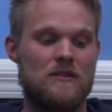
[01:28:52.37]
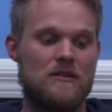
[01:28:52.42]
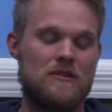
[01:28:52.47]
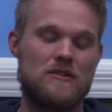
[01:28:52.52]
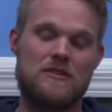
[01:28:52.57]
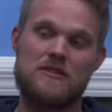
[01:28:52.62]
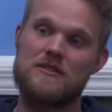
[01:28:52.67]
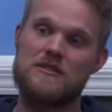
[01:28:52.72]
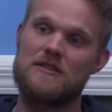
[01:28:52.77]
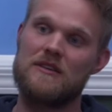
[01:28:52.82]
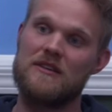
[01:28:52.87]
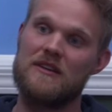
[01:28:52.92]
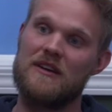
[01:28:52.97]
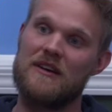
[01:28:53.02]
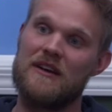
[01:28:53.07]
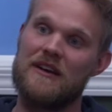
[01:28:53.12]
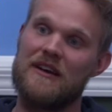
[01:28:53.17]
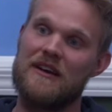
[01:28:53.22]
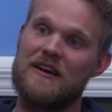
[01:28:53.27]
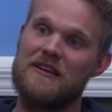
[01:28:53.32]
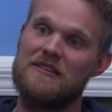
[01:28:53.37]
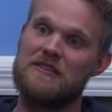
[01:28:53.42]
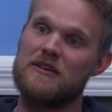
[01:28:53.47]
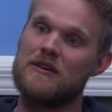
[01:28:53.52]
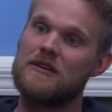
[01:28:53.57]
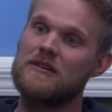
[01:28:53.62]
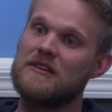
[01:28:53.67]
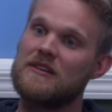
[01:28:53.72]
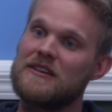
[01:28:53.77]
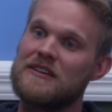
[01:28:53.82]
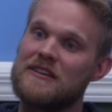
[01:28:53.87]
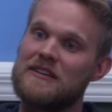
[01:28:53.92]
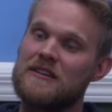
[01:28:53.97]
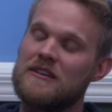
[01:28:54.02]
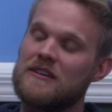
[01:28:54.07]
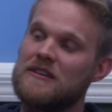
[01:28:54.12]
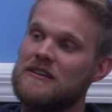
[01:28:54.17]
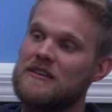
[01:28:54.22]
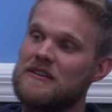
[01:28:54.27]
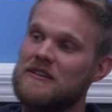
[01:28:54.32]
just declare
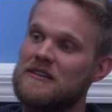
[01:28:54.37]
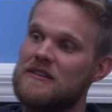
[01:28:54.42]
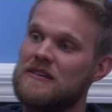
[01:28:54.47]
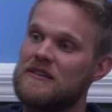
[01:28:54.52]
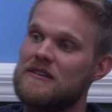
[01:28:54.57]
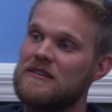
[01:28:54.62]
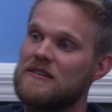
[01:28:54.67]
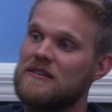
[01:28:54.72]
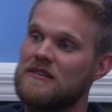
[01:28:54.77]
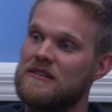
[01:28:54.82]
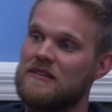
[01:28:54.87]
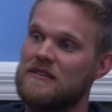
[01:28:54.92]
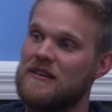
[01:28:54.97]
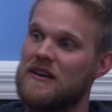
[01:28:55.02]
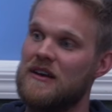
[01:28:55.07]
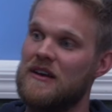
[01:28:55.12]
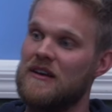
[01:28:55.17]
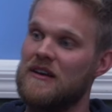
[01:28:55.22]
your